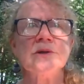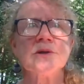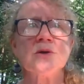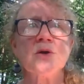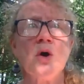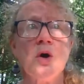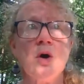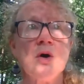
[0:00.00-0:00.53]

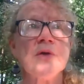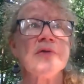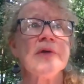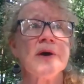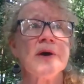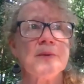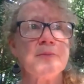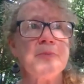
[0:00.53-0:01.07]
call
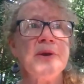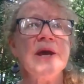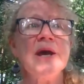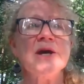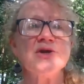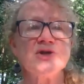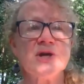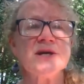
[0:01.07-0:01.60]
the
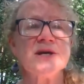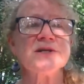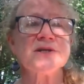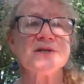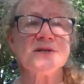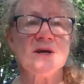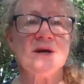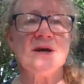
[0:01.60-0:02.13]

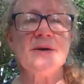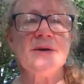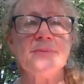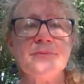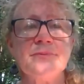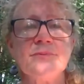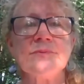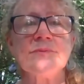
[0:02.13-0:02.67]
PHS,
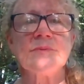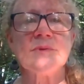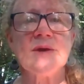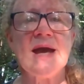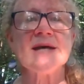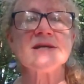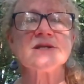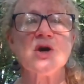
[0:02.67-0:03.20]
um,
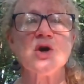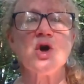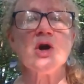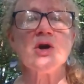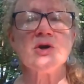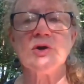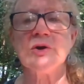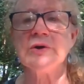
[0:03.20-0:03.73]
ask a
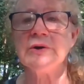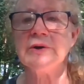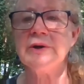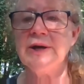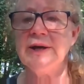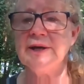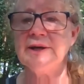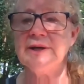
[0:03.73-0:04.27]
gardener,
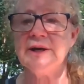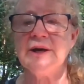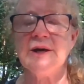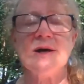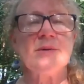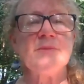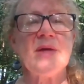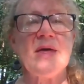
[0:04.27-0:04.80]
and
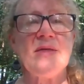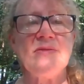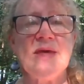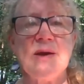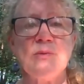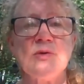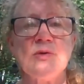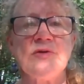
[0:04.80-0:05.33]
um, and
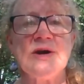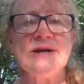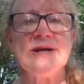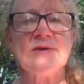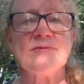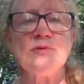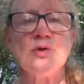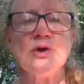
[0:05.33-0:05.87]
they will find
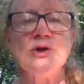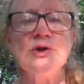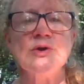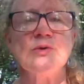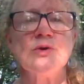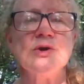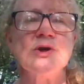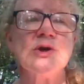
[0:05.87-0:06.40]
out for
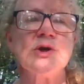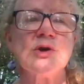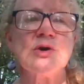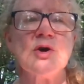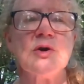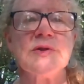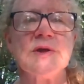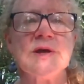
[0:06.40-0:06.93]
you, or you could
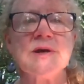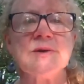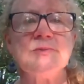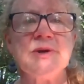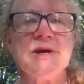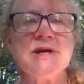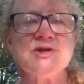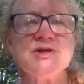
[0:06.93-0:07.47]
call the
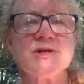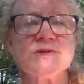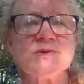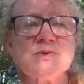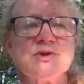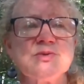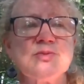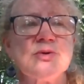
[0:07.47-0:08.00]
PHS
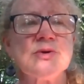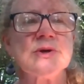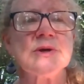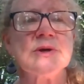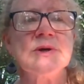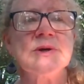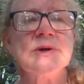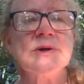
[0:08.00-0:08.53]
switchboard,
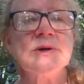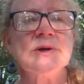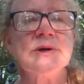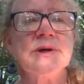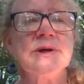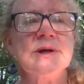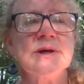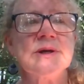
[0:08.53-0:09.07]

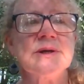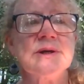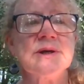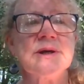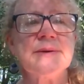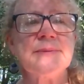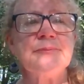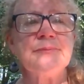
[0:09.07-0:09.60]
and
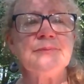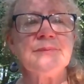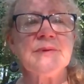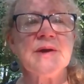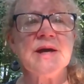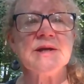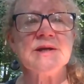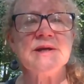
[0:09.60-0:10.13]
um,
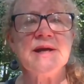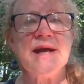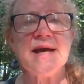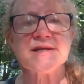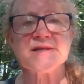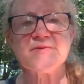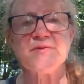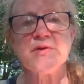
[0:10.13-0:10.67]
and
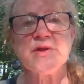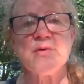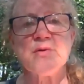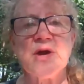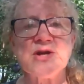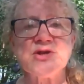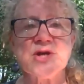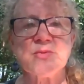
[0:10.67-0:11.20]
ask for the
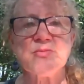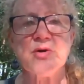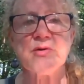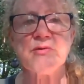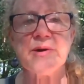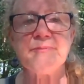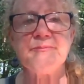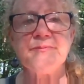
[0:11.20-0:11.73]
rain check
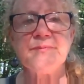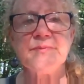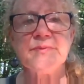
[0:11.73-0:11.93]
program.